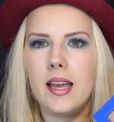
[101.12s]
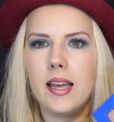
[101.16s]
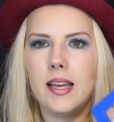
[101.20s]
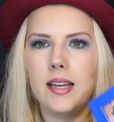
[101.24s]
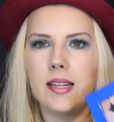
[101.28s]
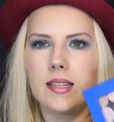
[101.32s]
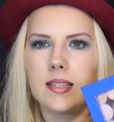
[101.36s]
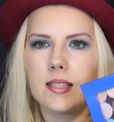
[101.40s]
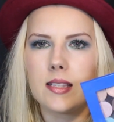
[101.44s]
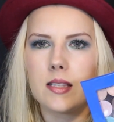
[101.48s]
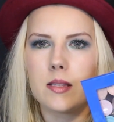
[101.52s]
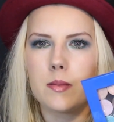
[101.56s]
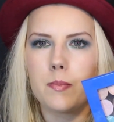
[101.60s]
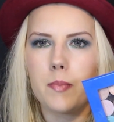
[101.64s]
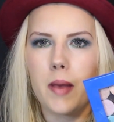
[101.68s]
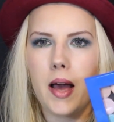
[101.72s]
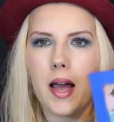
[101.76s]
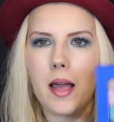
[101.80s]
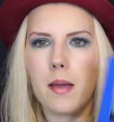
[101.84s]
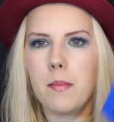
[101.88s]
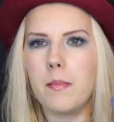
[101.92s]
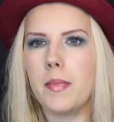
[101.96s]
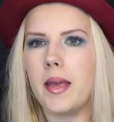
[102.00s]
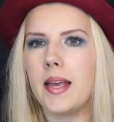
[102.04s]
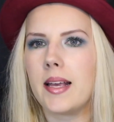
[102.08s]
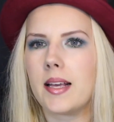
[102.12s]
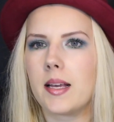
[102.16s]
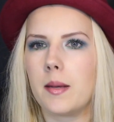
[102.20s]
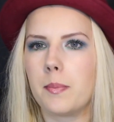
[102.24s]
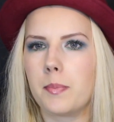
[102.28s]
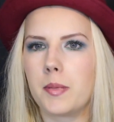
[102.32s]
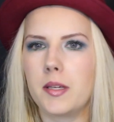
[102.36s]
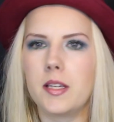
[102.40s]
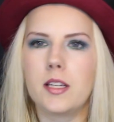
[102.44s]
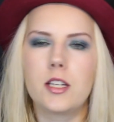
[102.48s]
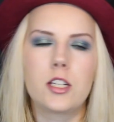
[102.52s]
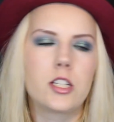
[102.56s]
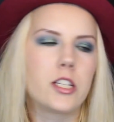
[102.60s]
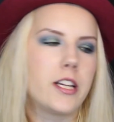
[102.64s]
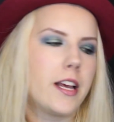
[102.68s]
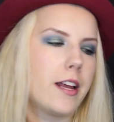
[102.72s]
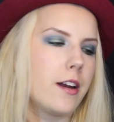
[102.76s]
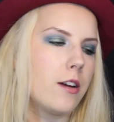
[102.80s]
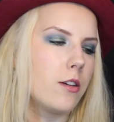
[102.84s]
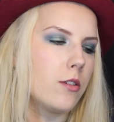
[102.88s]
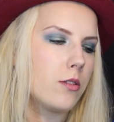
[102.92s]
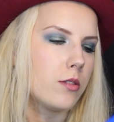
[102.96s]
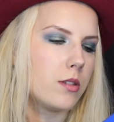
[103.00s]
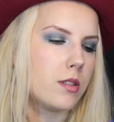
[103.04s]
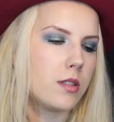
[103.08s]
It's my Makeup Geek
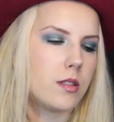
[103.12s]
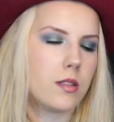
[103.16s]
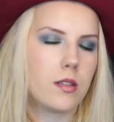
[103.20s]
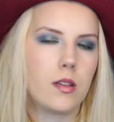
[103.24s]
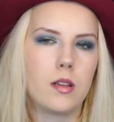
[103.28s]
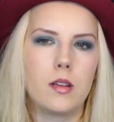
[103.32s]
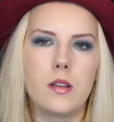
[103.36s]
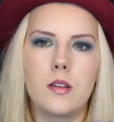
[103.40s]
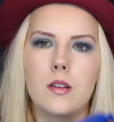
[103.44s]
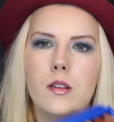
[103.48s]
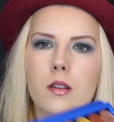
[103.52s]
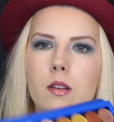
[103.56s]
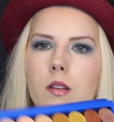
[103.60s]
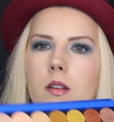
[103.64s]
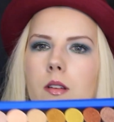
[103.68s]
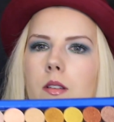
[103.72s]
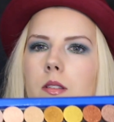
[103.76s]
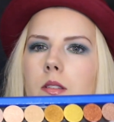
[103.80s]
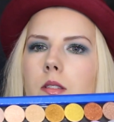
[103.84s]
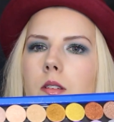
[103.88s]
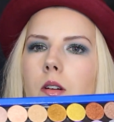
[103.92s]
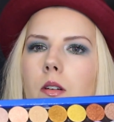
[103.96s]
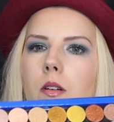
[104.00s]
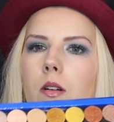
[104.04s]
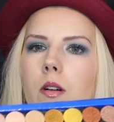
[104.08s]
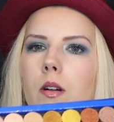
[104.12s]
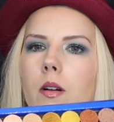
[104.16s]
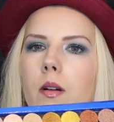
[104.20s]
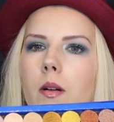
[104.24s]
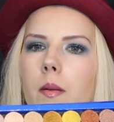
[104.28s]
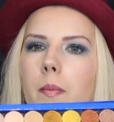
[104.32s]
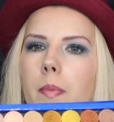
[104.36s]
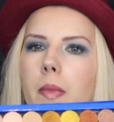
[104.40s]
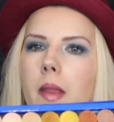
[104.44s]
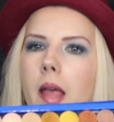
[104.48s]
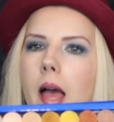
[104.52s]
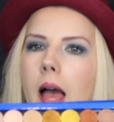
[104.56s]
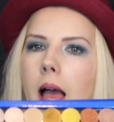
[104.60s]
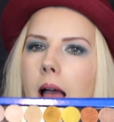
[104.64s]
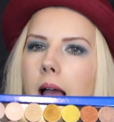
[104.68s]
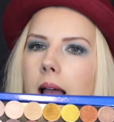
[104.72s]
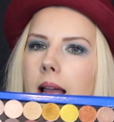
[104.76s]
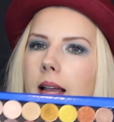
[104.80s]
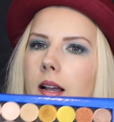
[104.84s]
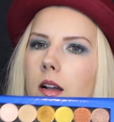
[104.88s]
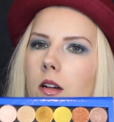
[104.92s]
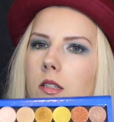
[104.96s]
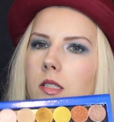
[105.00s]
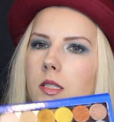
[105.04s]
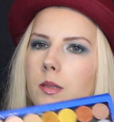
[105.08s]
shadows. So
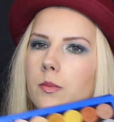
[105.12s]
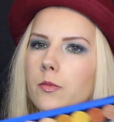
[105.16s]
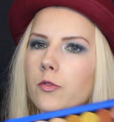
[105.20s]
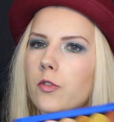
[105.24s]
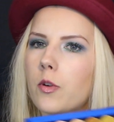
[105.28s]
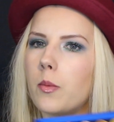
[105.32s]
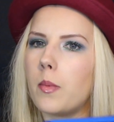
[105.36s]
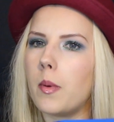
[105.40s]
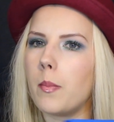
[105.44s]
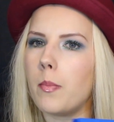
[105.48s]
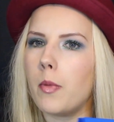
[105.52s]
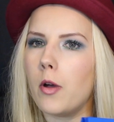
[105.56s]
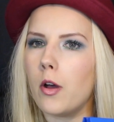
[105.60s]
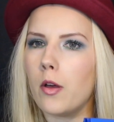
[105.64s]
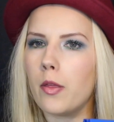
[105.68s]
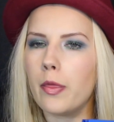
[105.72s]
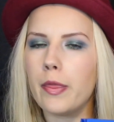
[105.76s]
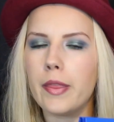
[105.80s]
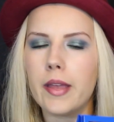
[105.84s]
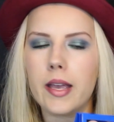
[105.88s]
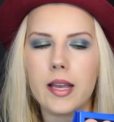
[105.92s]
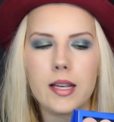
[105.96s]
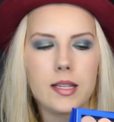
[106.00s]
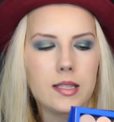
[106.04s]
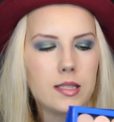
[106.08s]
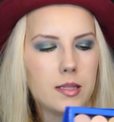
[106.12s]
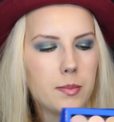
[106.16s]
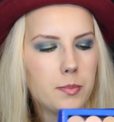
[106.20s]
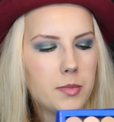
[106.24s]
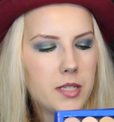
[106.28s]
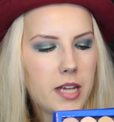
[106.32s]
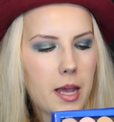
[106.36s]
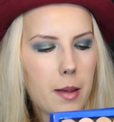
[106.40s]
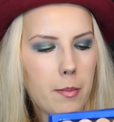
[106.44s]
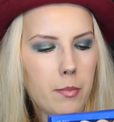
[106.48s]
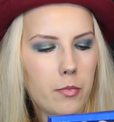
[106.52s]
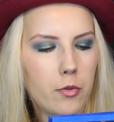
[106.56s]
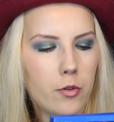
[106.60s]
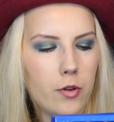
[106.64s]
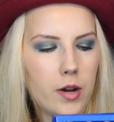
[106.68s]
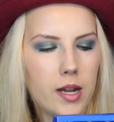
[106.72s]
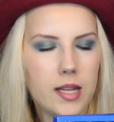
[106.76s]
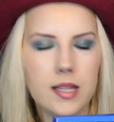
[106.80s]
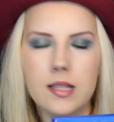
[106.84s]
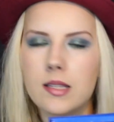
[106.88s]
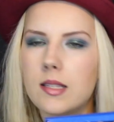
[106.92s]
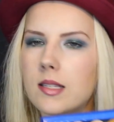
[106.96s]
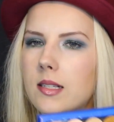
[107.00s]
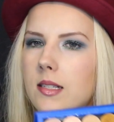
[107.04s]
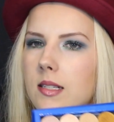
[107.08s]
I got them for my birthday in September,
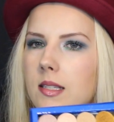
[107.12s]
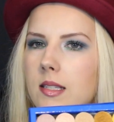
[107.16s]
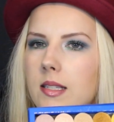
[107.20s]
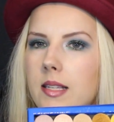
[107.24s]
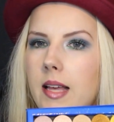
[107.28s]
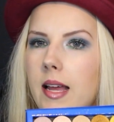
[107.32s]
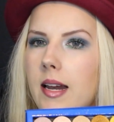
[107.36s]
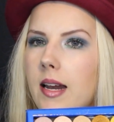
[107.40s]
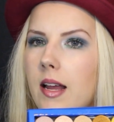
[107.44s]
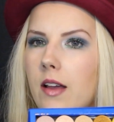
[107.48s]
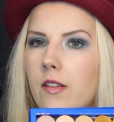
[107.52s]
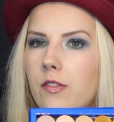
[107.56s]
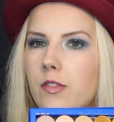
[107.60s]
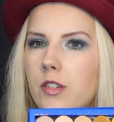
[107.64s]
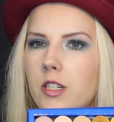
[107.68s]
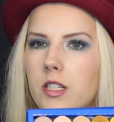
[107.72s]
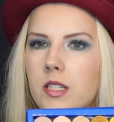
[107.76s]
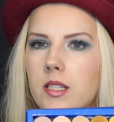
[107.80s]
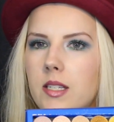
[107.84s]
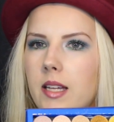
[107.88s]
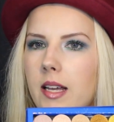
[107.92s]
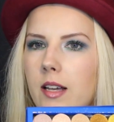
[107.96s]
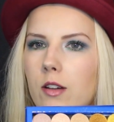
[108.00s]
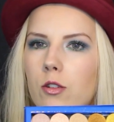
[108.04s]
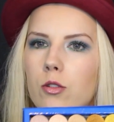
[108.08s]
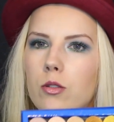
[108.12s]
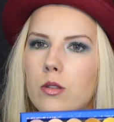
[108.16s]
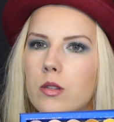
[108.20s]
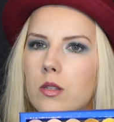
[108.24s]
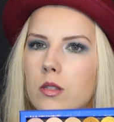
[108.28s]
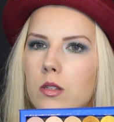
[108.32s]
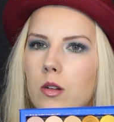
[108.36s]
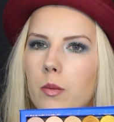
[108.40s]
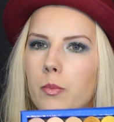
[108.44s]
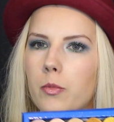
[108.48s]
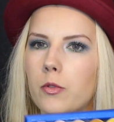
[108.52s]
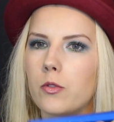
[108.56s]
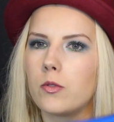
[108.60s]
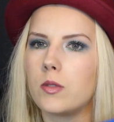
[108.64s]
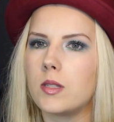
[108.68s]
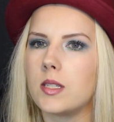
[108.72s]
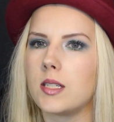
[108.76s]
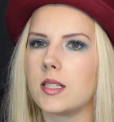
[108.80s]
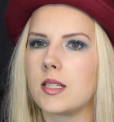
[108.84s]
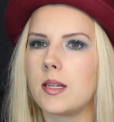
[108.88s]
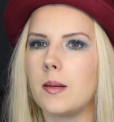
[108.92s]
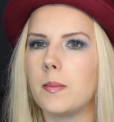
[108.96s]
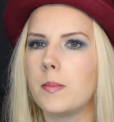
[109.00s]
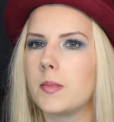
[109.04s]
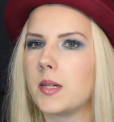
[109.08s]
and since then I couldn't stop
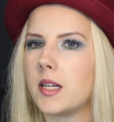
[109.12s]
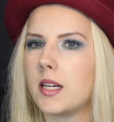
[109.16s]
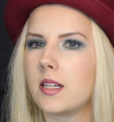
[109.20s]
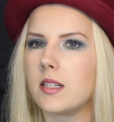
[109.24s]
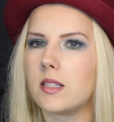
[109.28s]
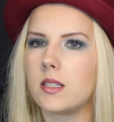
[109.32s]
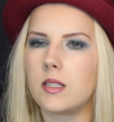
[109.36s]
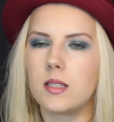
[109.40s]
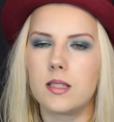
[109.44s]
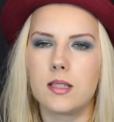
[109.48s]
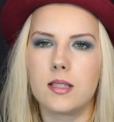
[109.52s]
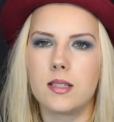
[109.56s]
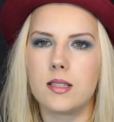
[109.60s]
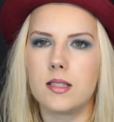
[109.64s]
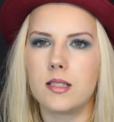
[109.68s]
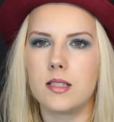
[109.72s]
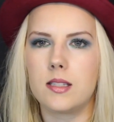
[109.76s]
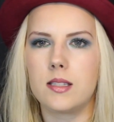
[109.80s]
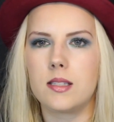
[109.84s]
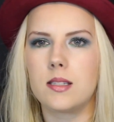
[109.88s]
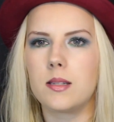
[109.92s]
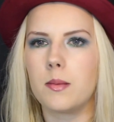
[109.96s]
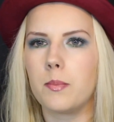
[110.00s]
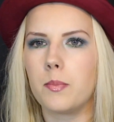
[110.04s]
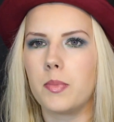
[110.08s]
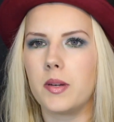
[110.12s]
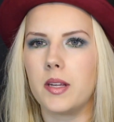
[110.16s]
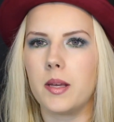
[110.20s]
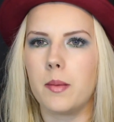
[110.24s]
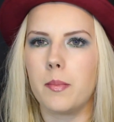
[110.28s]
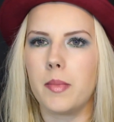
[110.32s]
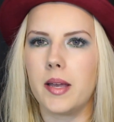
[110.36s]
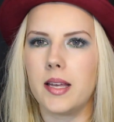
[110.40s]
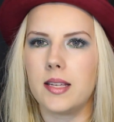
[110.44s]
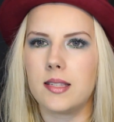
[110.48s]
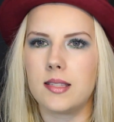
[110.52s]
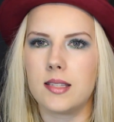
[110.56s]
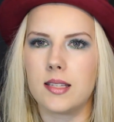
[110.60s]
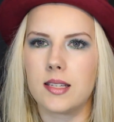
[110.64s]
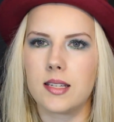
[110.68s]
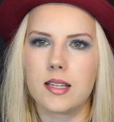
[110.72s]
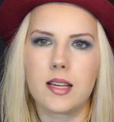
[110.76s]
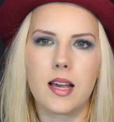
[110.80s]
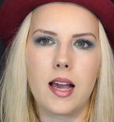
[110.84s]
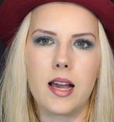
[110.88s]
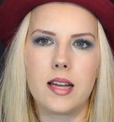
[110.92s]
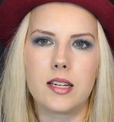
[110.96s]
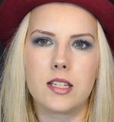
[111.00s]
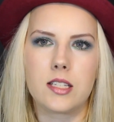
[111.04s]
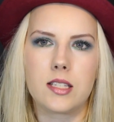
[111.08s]
using them. They're simply amazing.
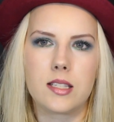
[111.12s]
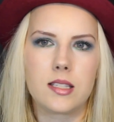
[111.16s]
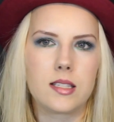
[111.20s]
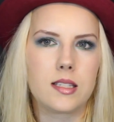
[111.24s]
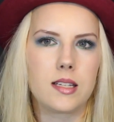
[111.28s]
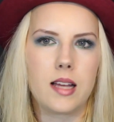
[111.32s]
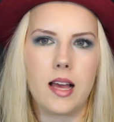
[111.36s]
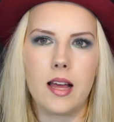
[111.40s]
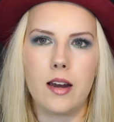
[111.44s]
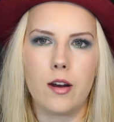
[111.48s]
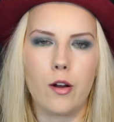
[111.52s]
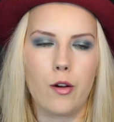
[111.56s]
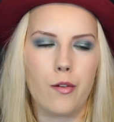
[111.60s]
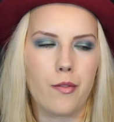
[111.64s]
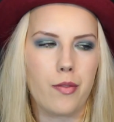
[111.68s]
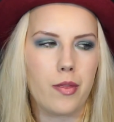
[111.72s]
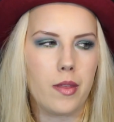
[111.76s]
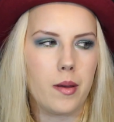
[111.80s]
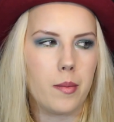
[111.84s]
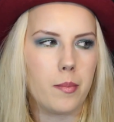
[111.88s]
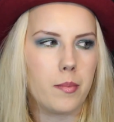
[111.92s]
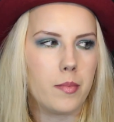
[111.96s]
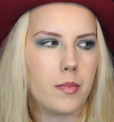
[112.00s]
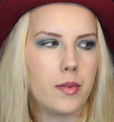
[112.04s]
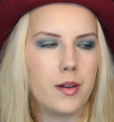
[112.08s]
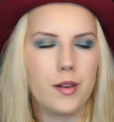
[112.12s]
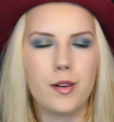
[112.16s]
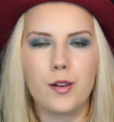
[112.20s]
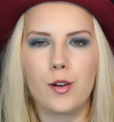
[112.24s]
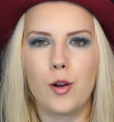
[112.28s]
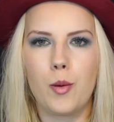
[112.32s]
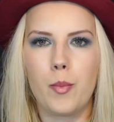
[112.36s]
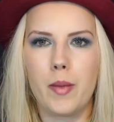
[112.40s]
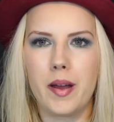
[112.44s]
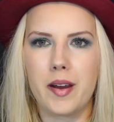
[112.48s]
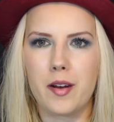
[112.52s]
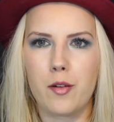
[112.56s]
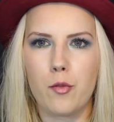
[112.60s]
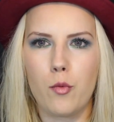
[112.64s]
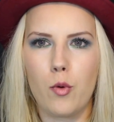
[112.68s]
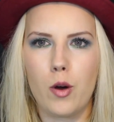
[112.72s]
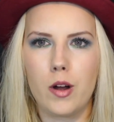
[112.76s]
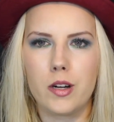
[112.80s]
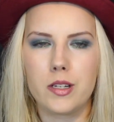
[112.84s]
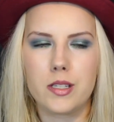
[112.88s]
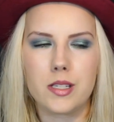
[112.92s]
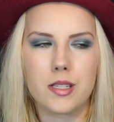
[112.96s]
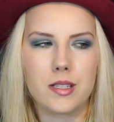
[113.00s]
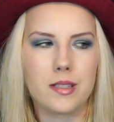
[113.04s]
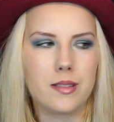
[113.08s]
I love them no matter
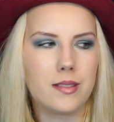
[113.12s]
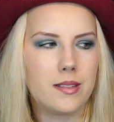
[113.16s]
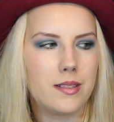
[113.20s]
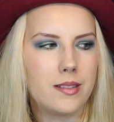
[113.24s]
what.